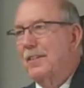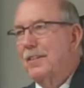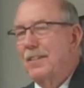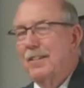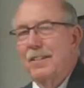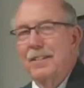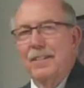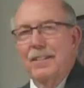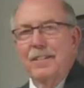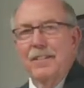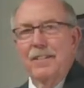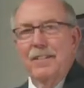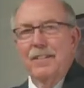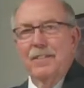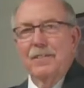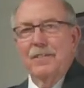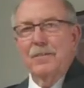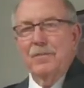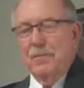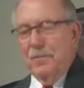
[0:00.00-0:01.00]

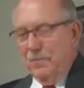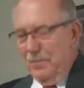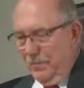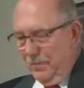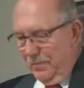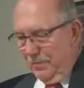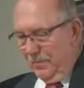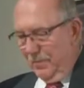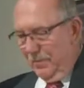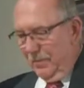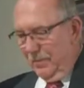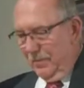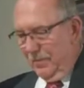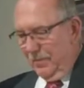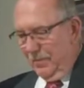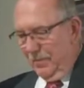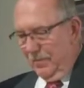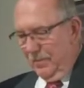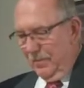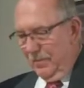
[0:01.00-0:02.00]

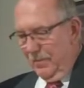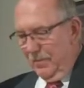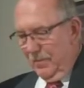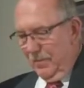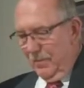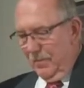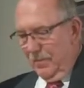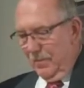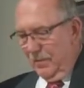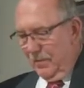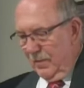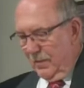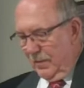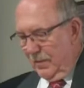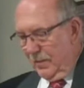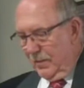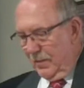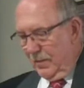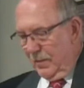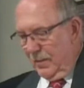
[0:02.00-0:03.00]

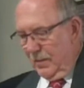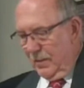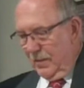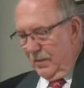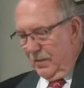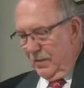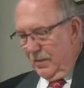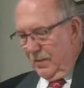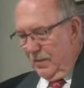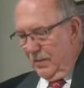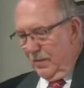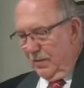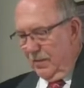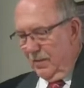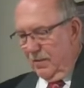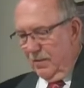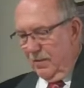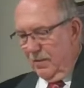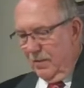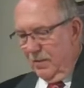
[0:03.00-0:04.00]

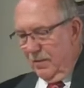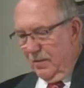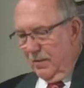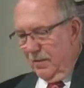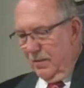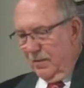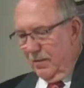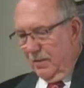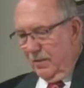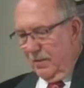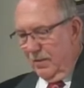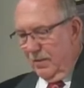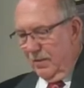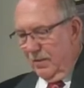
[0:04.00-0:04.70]
[no speech]